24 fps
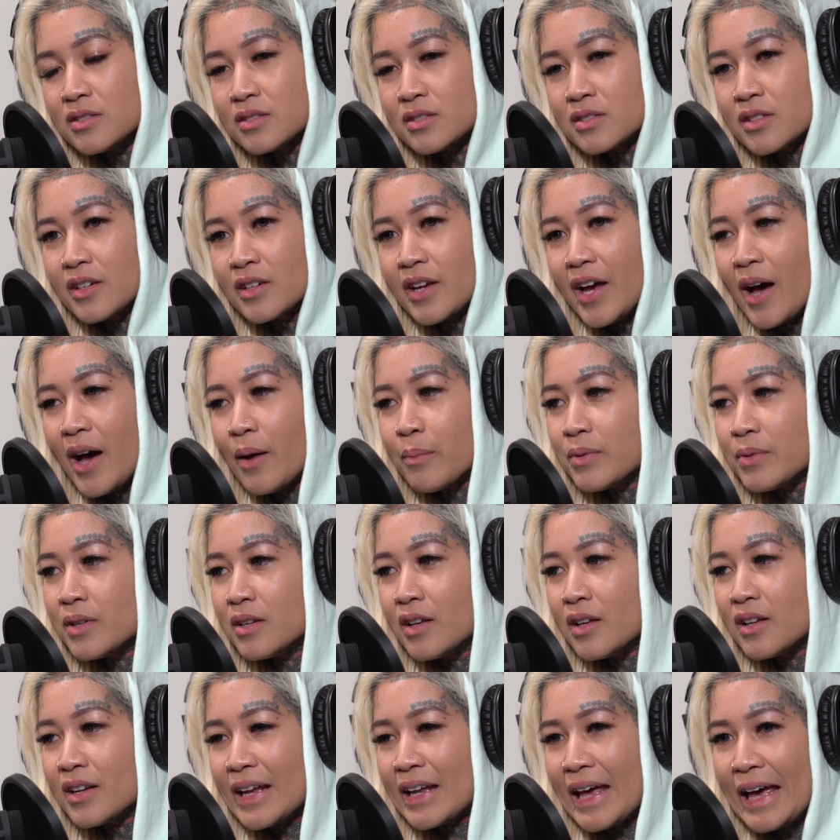It's going to happen
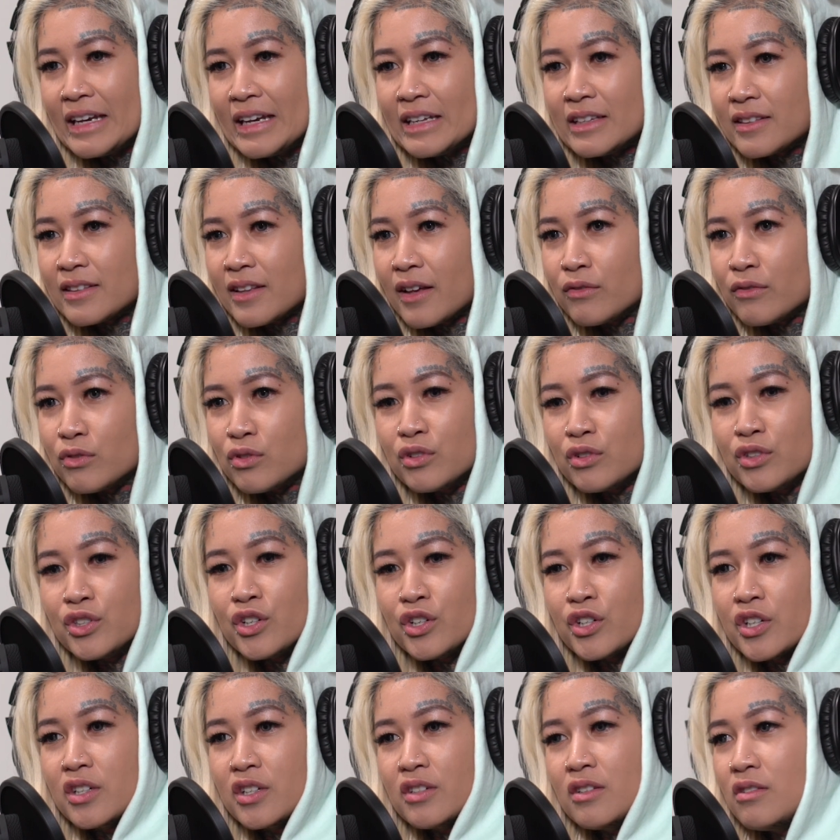at any level.
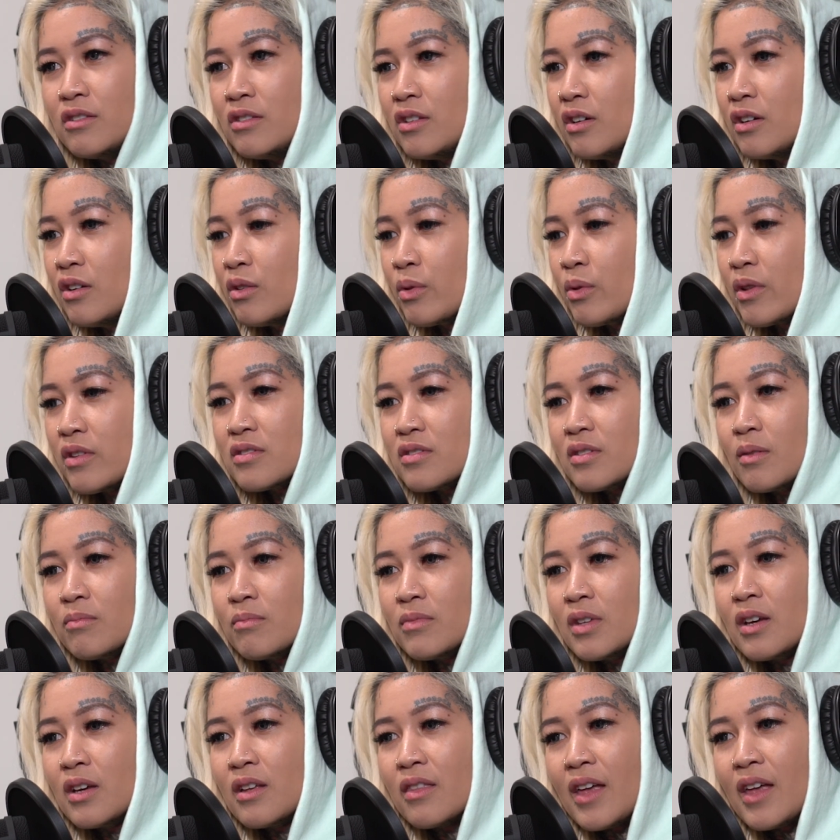You're going to deal with
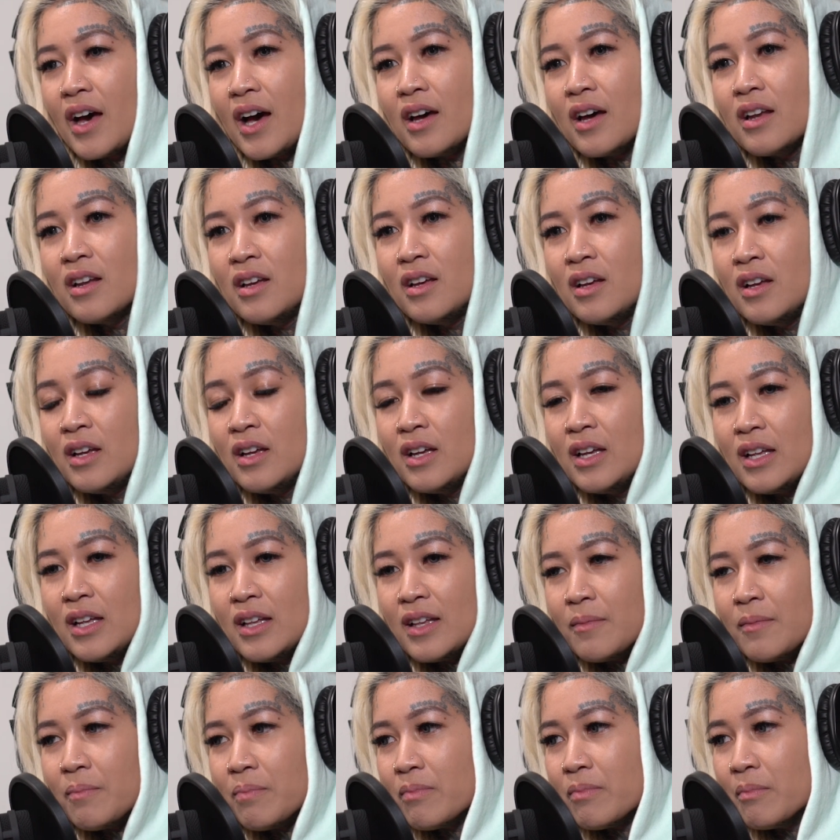something that
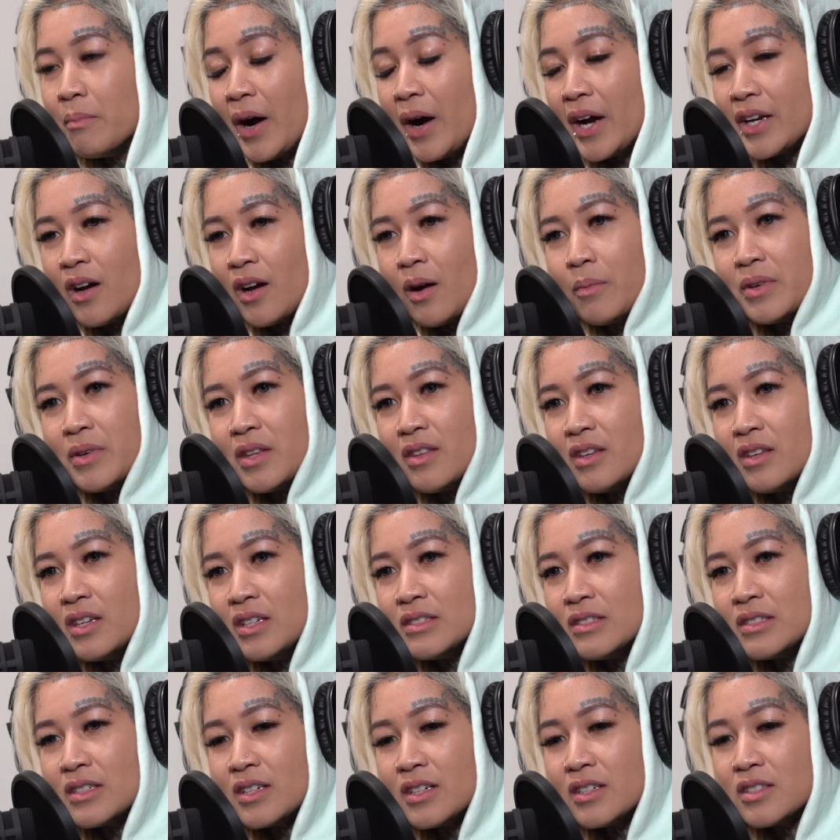might not be the
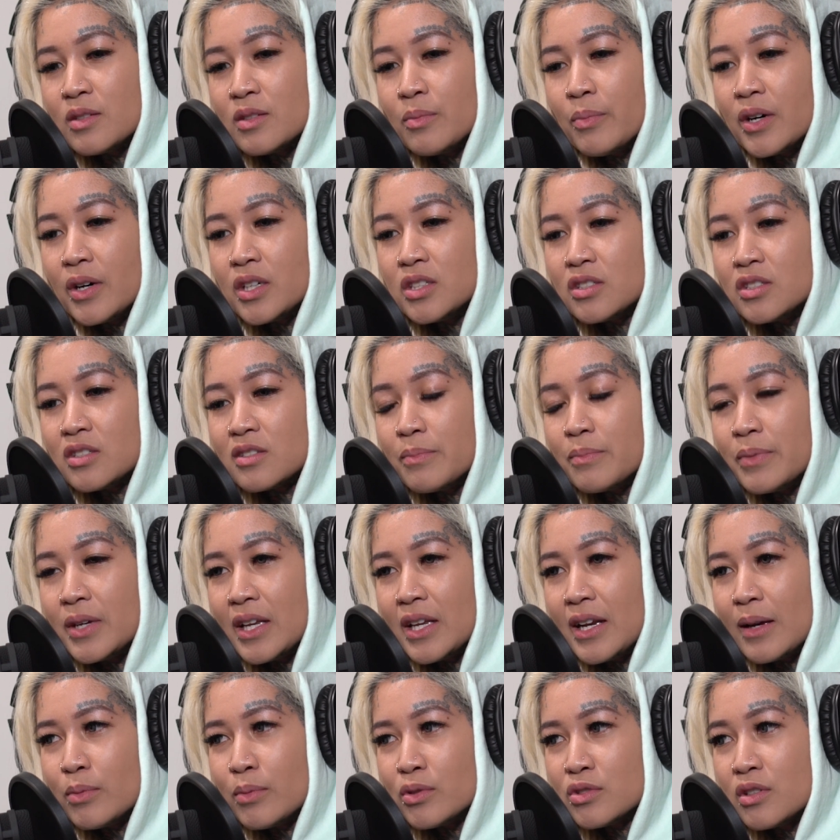easiest, but just
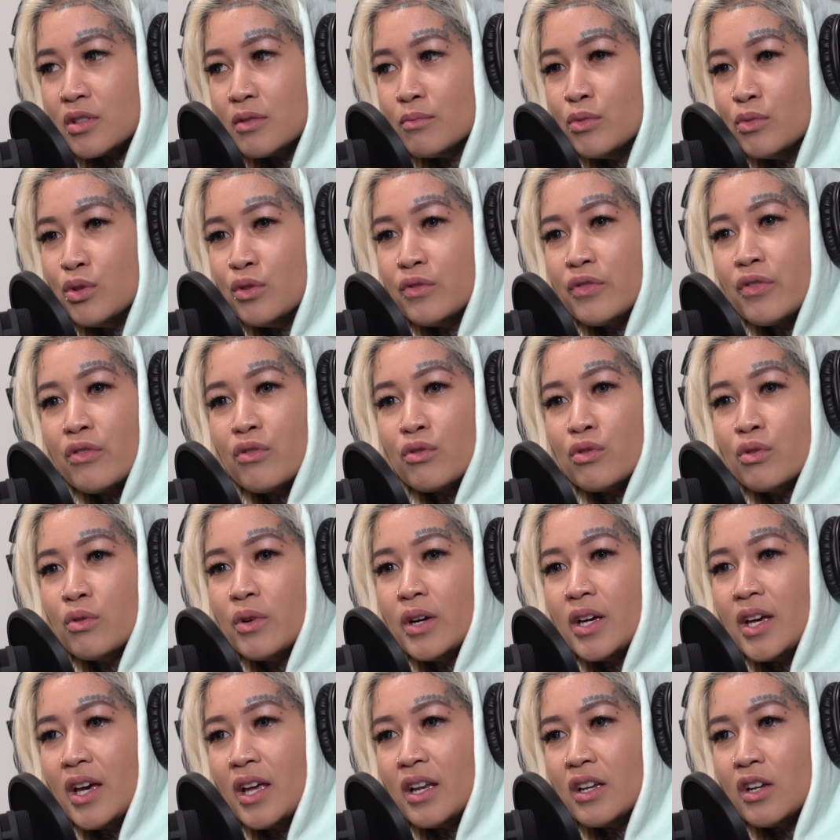being able to move through
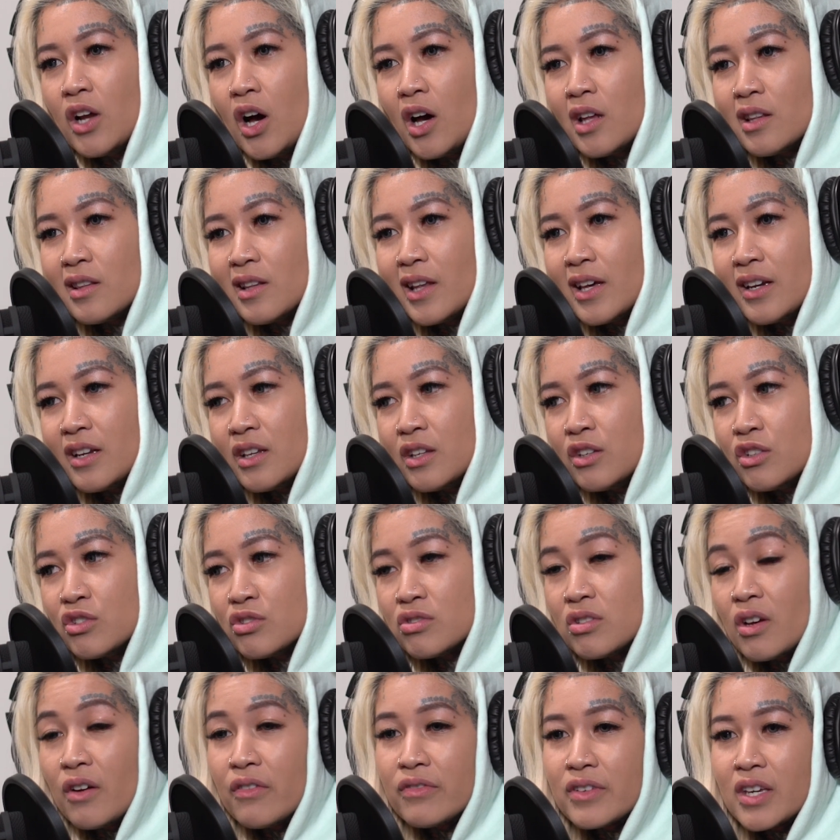it and not letting
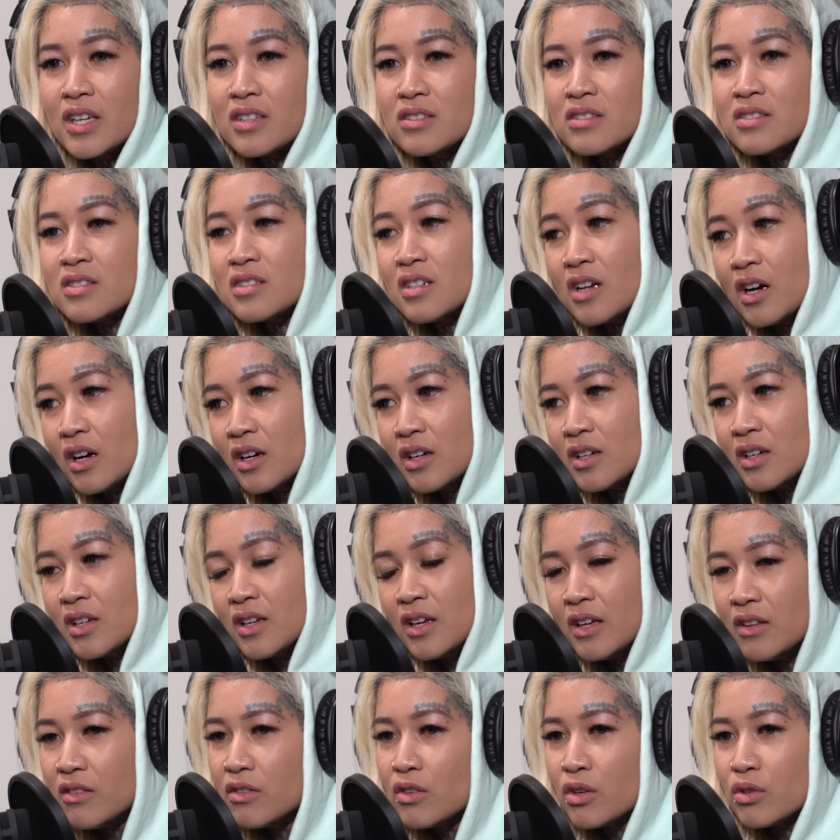yourself get stuck
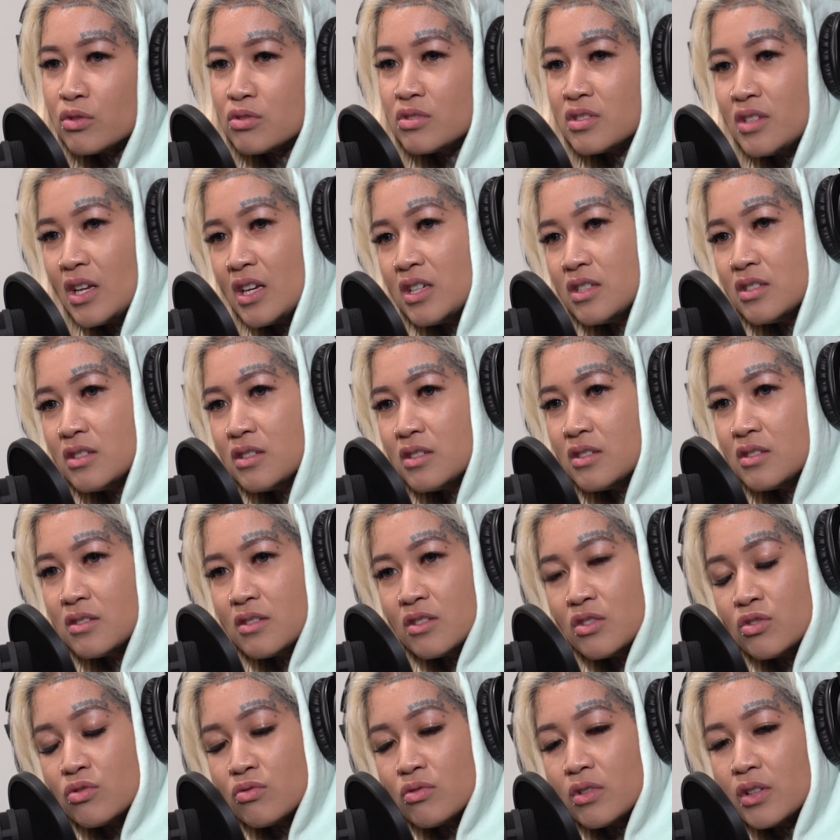in those stages
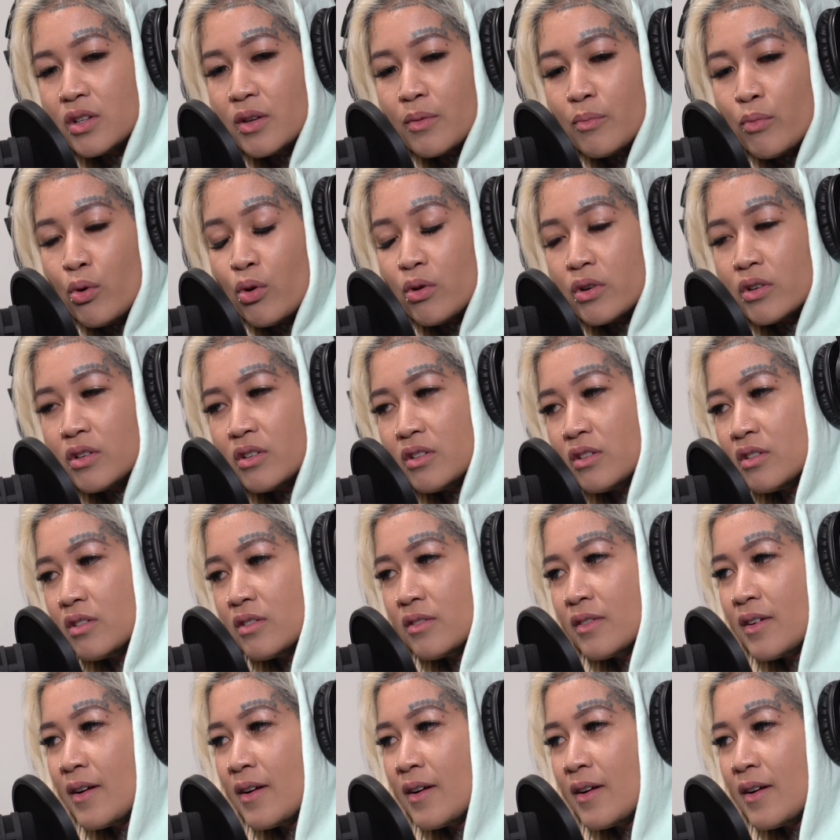is really important.